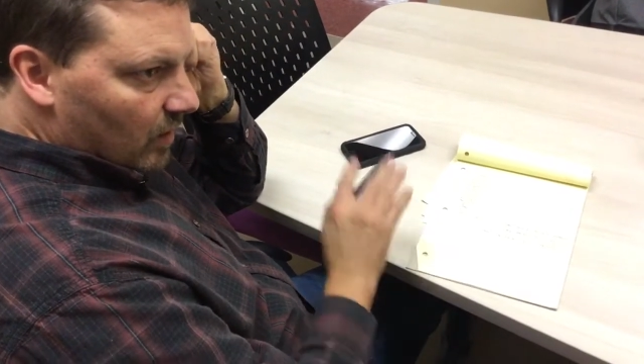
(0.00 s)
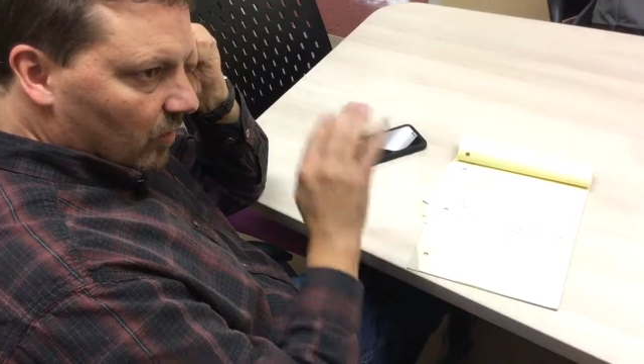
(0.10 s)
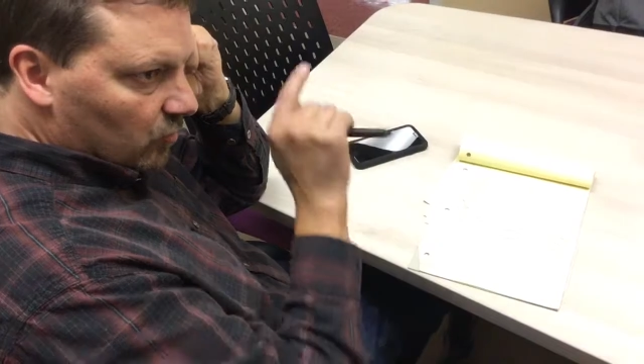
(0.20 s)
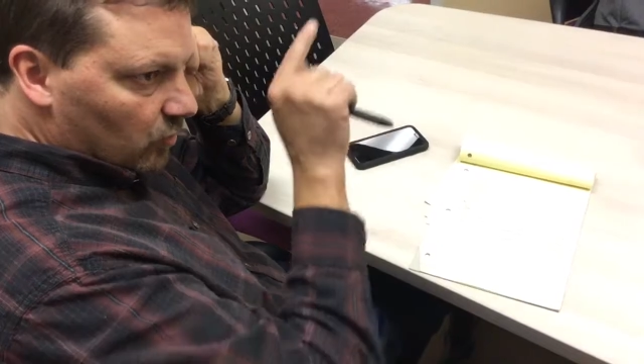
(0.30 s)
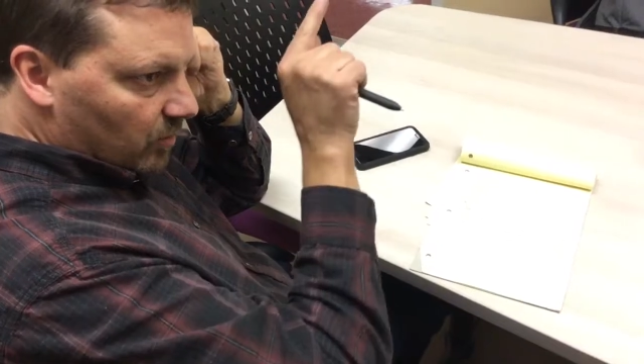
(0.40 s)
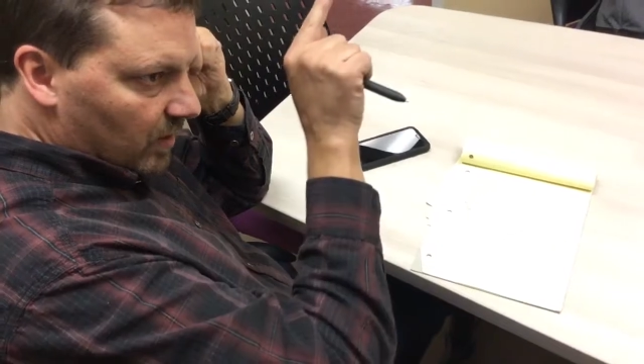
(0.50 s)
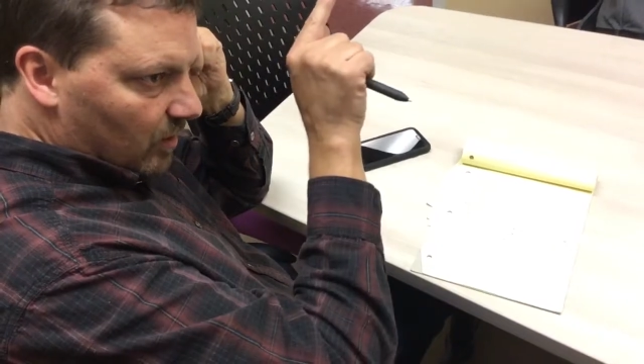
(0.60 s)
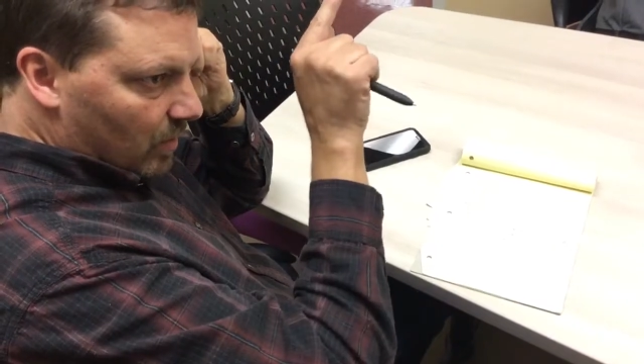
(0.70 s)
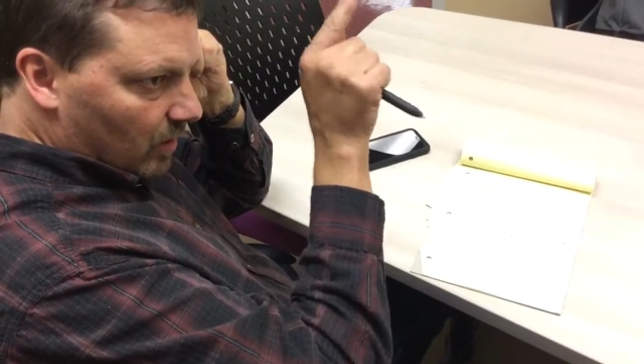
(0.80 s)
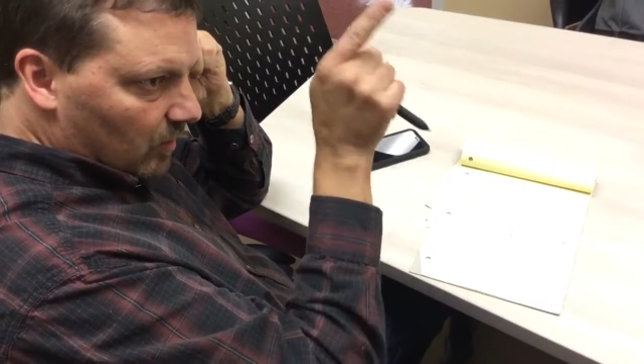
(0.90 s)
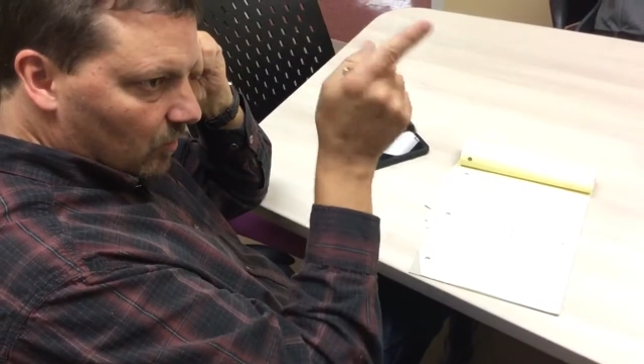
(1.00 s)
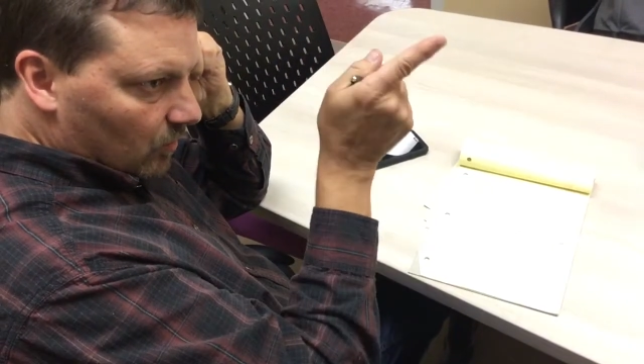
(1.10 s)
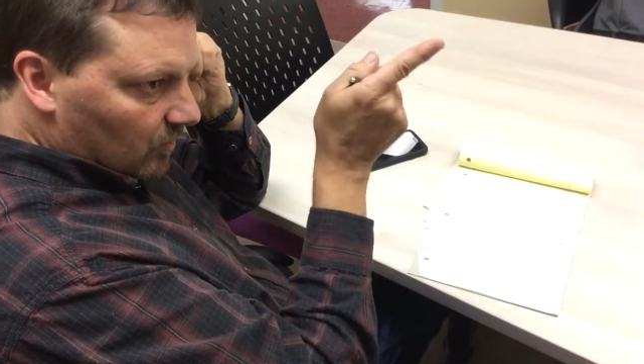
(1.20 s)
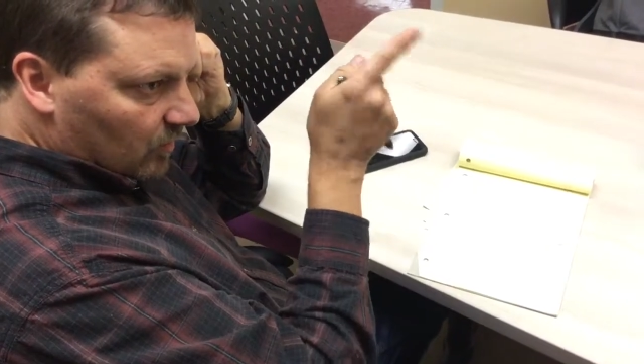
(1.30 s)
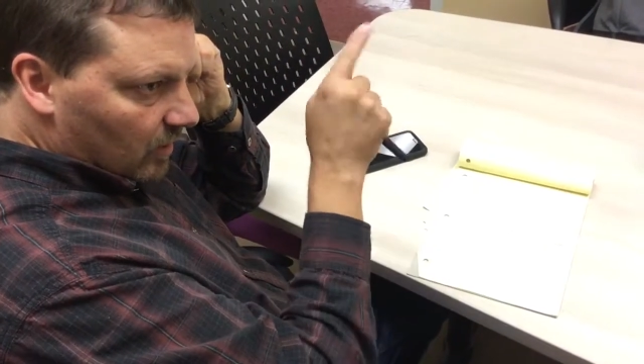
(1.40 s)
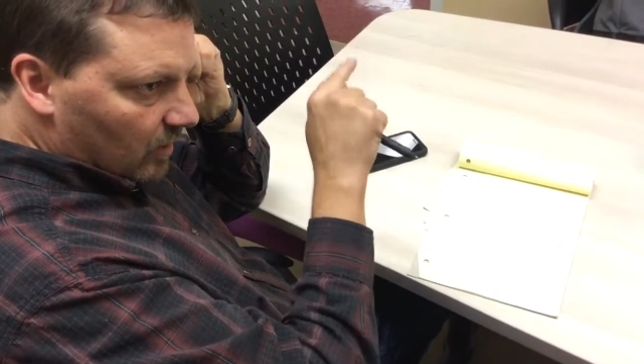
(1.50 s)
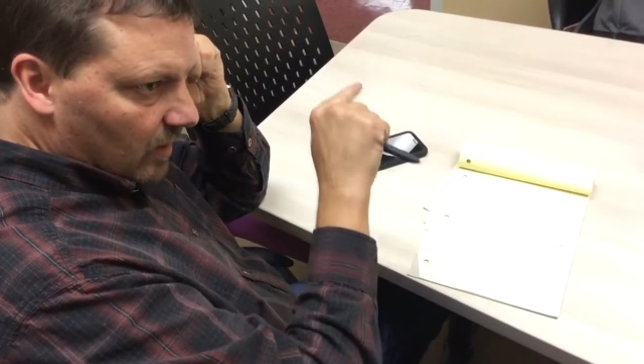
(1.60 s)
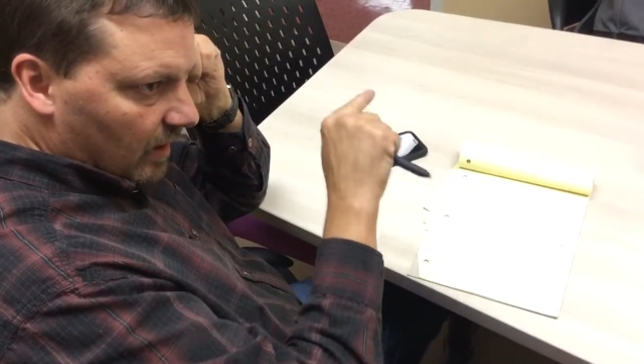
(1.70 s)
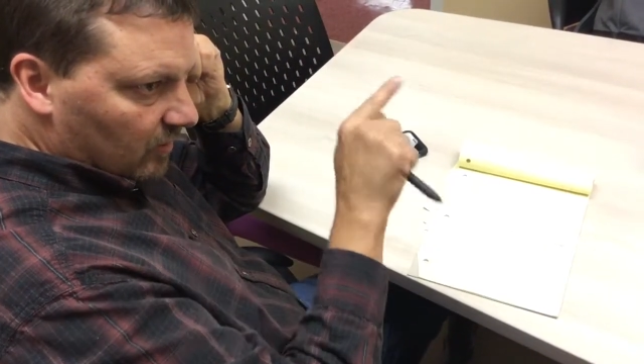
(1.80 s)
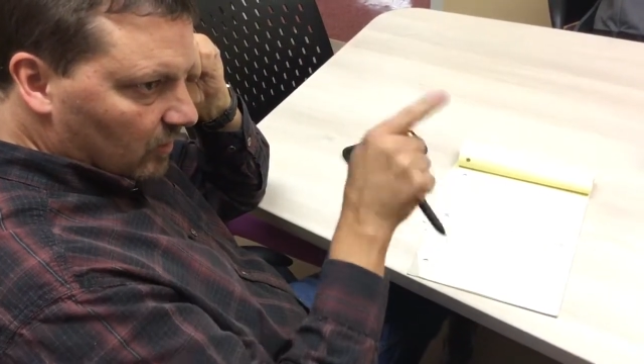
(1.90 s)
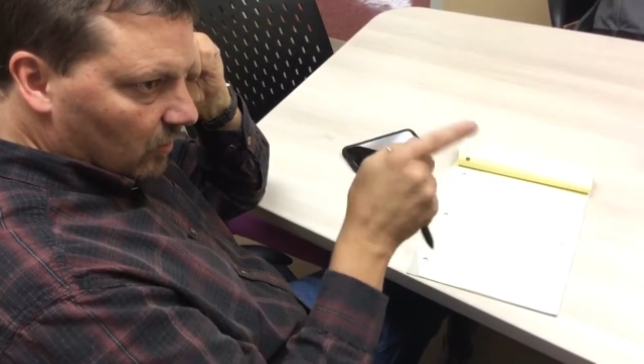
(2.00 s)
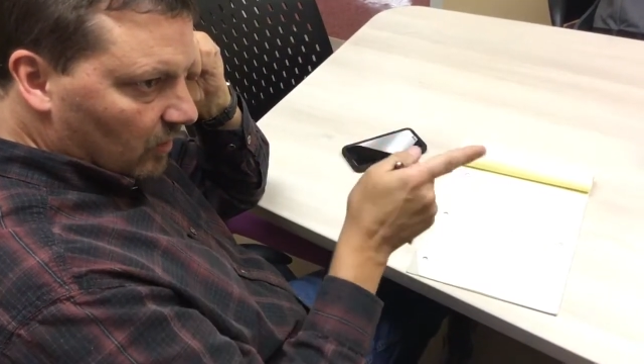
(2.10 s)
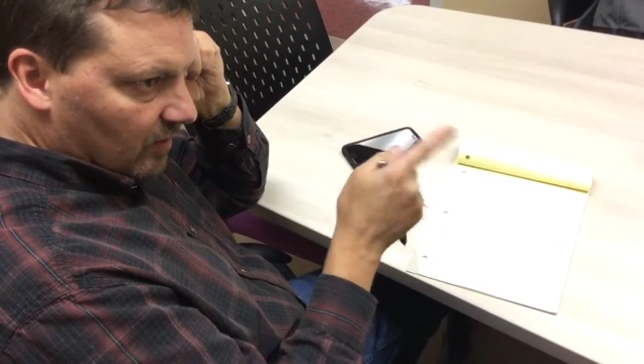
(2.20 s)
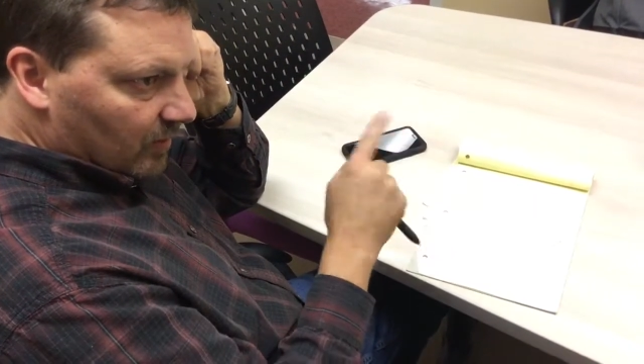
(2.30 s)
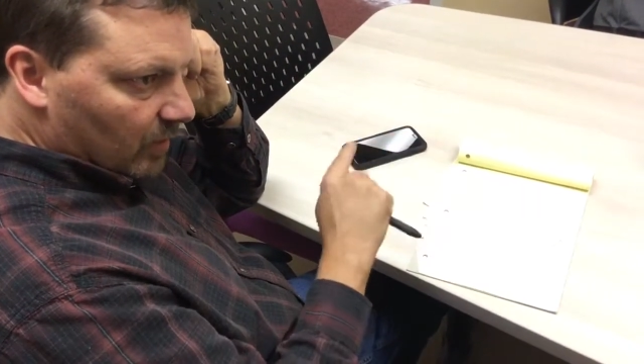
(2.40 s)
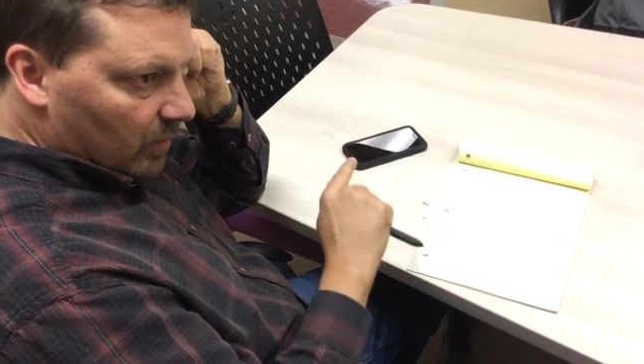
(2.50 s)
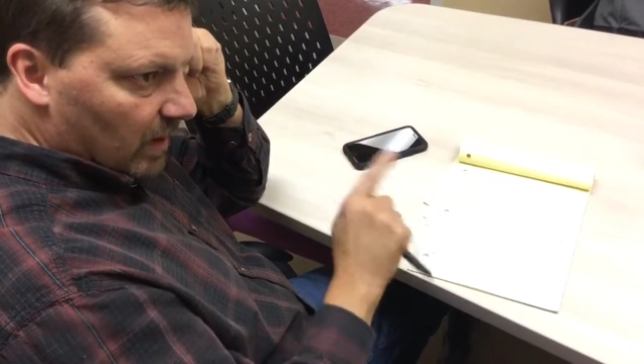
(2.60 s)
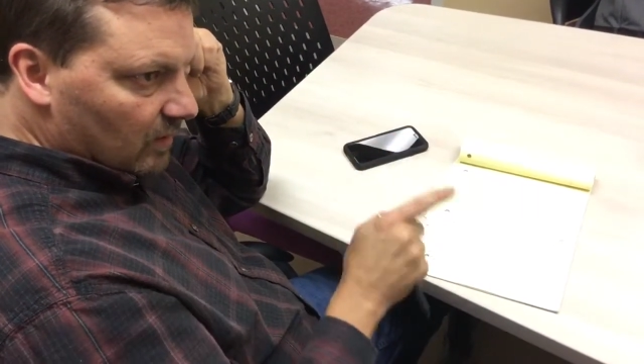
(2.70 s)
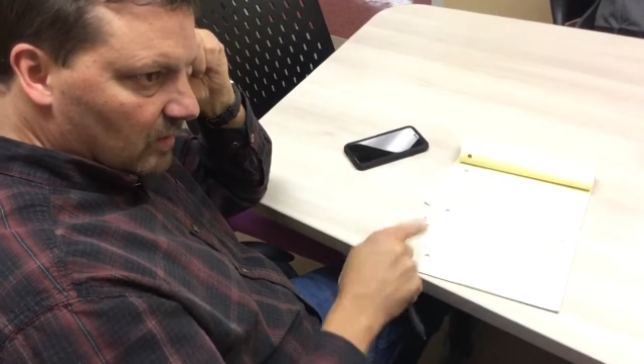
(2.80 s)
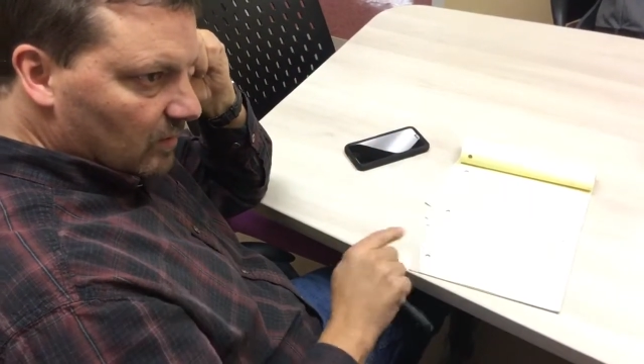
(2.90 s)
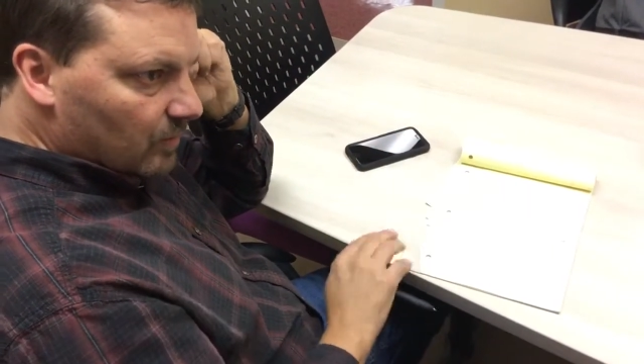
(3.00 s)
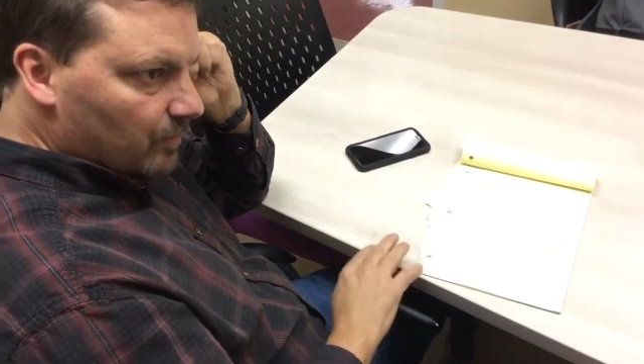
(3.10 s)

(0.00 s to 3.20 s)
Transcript: and those would be the molecules that are excluded from the beads.